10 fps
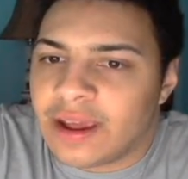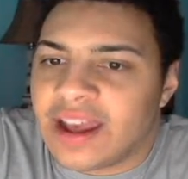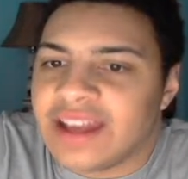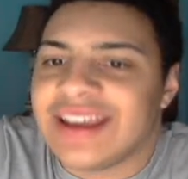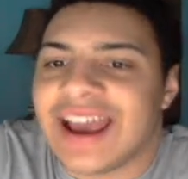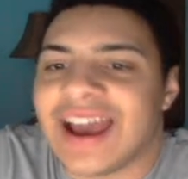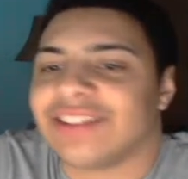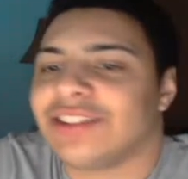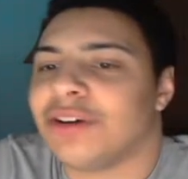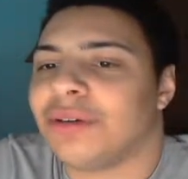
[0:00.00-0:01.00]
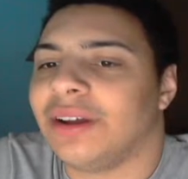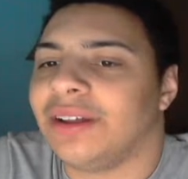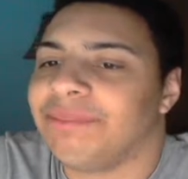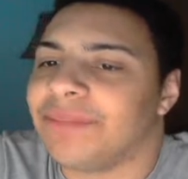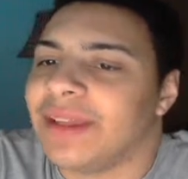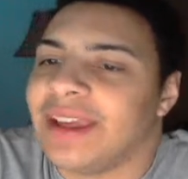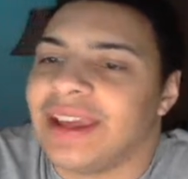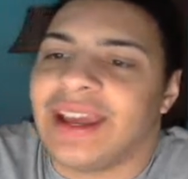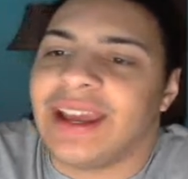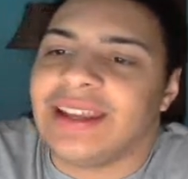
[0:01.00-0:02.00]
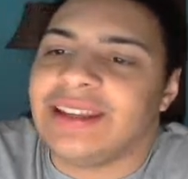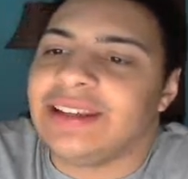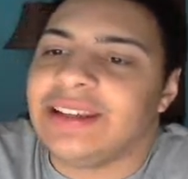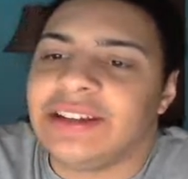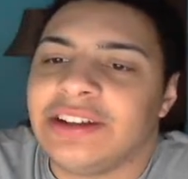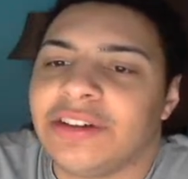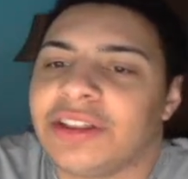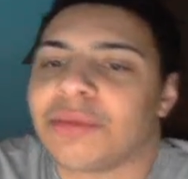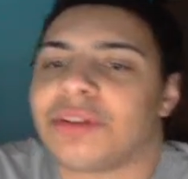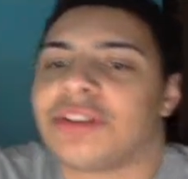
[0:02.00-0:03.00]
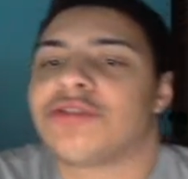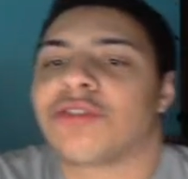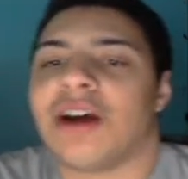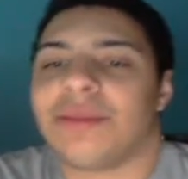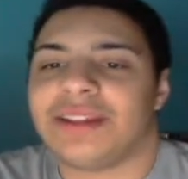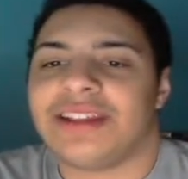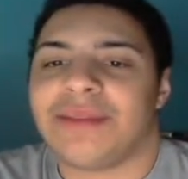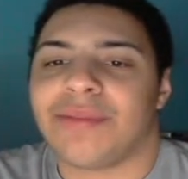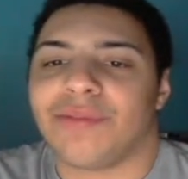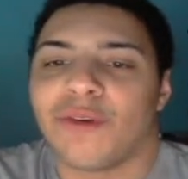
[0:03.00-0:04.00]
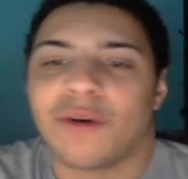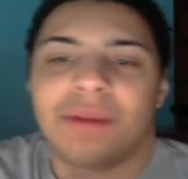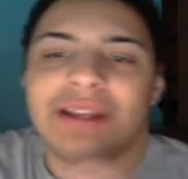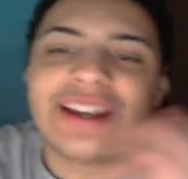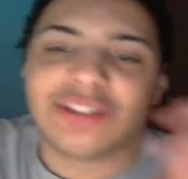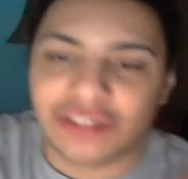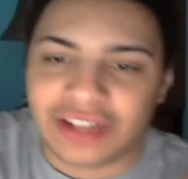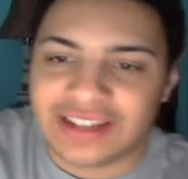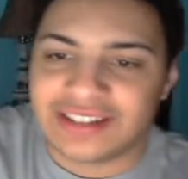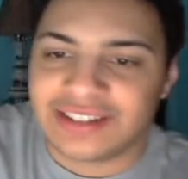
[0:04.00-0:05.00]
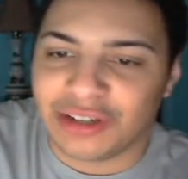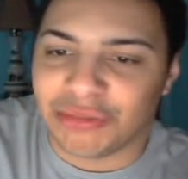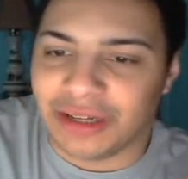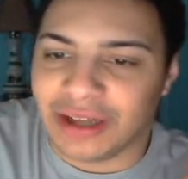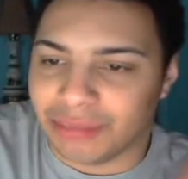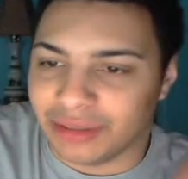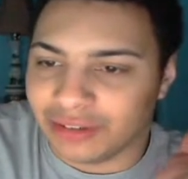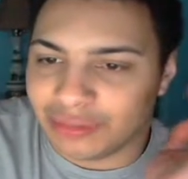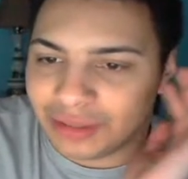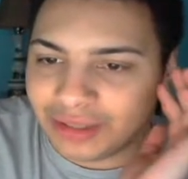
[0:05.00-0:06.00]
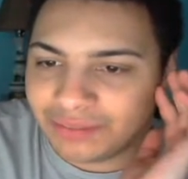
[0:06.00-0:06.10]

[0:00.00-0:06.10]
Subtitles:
Yeah, so there was a drop the day before, but yesterday it still went up a little bit.